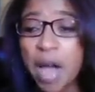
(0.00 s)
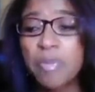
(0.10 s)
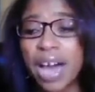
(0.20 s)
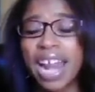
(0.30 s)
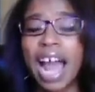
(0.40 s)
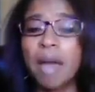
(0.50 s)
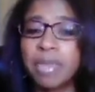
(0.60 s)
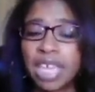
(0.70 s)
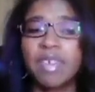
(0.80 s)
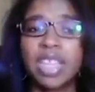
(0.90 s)
But
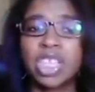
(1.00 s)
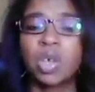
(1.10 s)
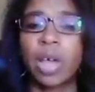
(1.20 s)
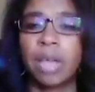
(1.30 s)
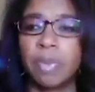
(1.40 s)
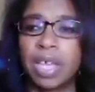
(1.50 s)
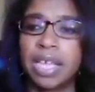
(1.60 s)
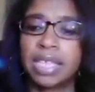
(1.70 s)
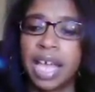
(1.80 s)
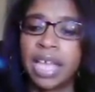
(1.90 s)
I'm giving this away
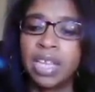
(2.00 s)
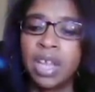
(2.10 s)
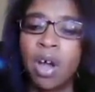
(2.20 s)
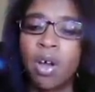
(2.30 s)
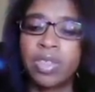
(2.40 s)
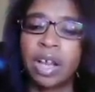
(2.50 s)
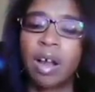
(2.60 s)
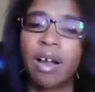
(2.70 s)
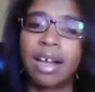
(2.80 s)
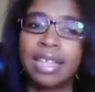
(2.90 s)
because I know there
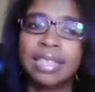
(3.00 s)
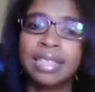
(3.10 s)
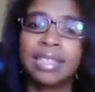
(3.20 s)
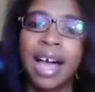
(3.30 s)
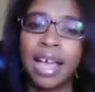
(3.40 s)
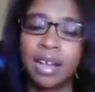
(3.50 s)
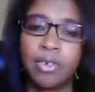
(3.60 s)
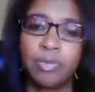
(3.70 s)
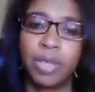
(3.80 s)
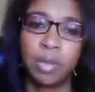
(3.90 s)
are a lot
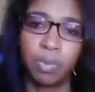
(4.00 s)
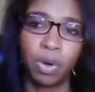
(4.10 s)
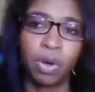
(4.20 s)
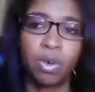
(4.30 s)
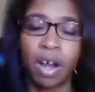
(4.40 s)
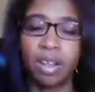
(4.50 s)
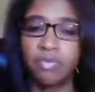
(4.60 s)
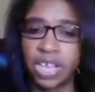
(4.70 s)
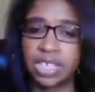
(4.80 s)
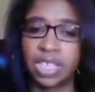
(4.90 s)
of people who are
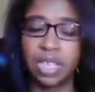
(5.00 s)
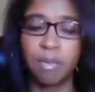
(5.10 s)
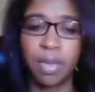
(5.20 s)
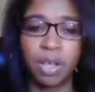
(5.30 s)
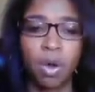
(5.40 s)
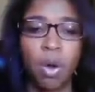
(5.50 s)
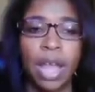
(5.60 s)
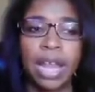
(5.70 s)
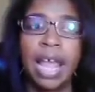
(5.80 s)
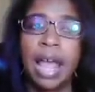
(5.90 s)
investing in
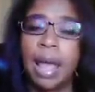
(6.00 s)
Bitcoin